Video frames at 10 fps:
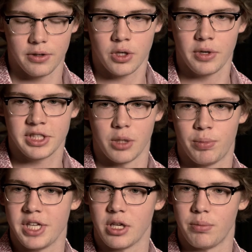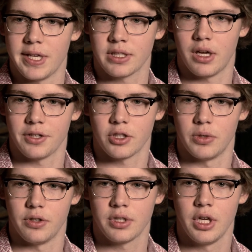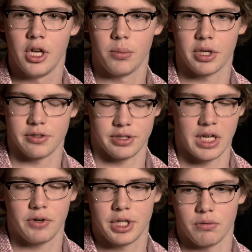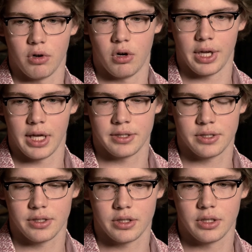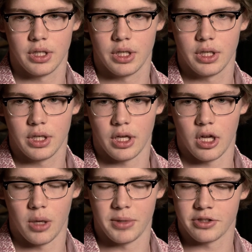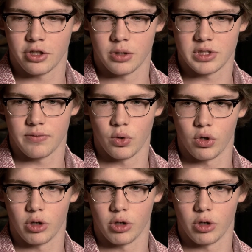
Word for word: was always an opinion based class almost because yeah. there's never any wrong answer um, in terms of your